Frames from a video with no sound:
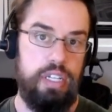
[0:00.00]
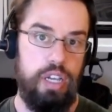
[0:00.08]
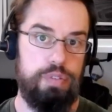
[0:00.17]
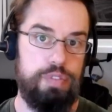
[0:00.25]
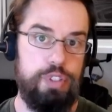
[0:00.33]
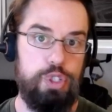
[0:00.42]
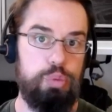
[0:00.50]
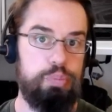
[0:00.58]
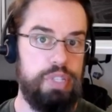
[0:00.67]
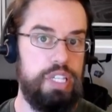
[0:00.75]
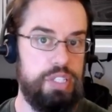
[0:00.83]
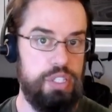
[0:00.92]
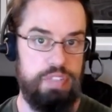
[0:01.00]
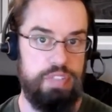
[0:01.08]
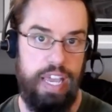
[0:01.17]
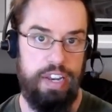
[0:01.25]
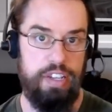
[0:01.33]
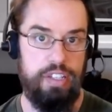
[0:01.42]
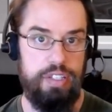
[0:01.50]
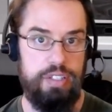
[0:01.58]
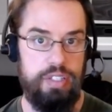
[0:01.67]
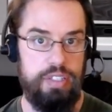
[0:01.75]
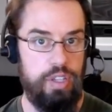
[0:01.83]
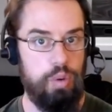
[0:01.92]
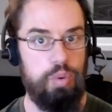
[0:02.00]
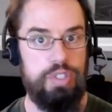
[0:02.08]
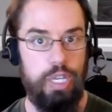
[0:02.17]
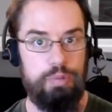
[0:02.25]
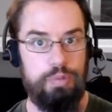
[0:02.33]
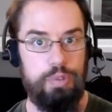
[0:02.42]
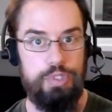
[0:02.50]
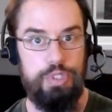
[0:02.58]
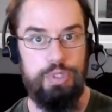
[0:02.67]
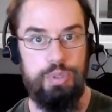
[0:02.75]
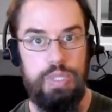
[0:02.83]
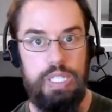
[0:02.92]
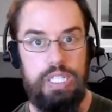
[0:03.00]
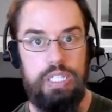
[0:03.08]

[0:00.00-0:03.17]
A few pieces of data, because it's always helpful to